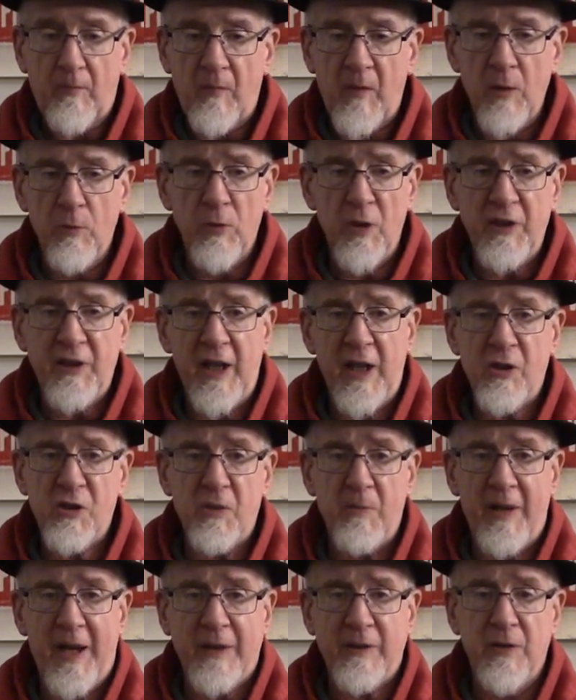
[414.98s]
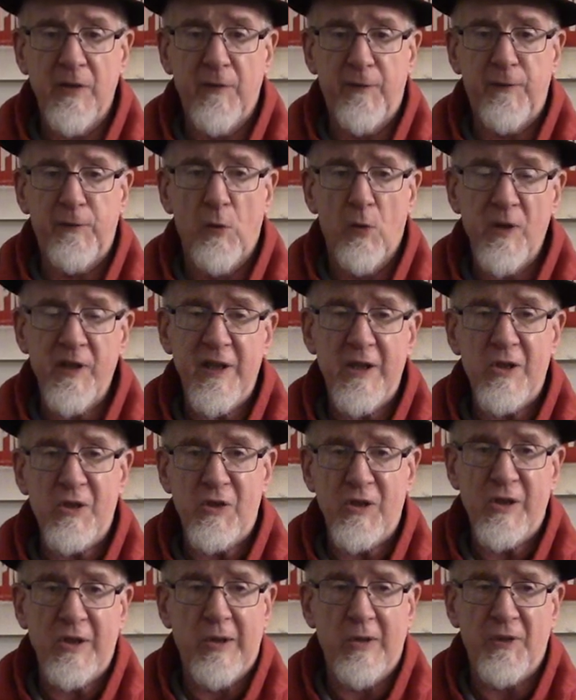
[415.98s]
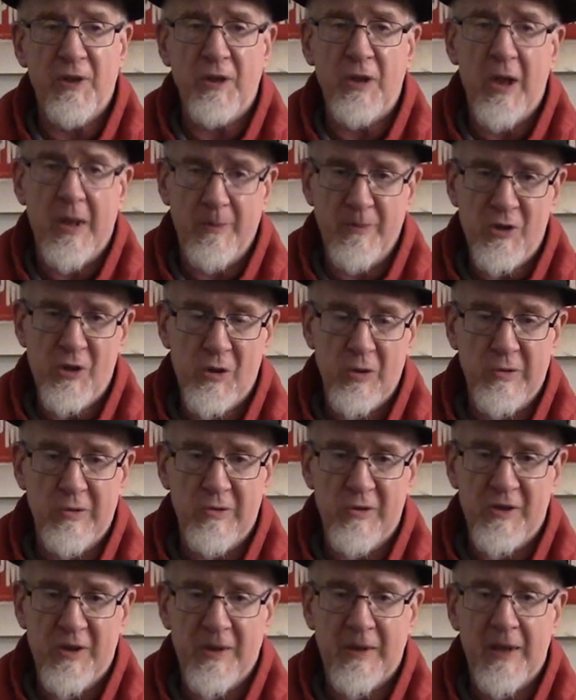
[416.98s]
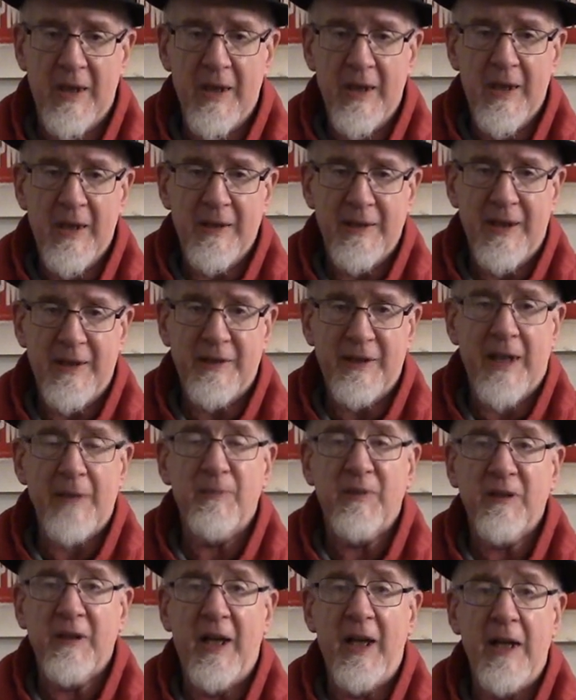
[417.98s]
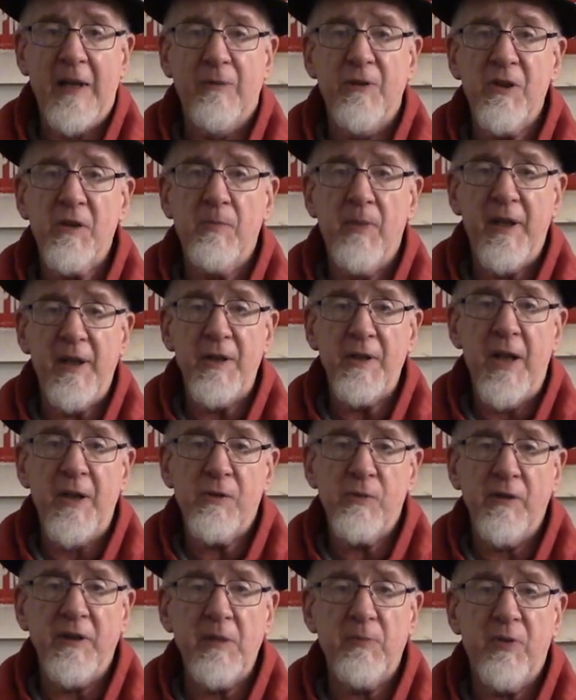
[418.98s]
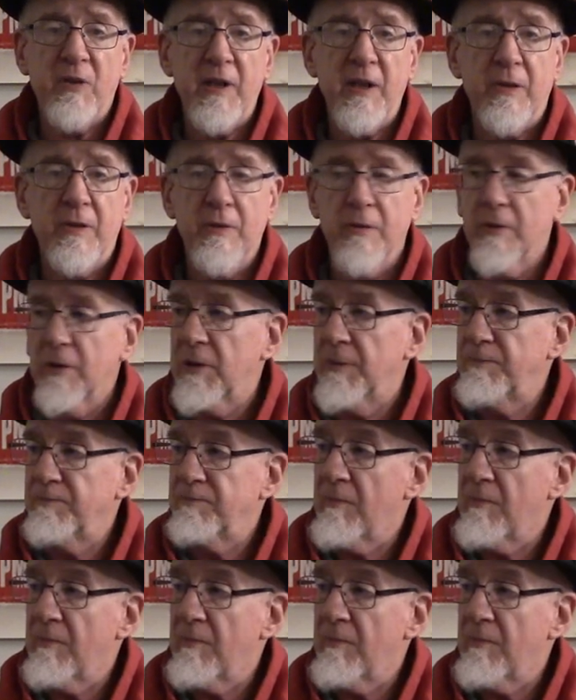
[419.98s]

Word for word: where it takes you back to the 40s and, you know, the gumshoes and that type of language. But it, it's really pretty cool.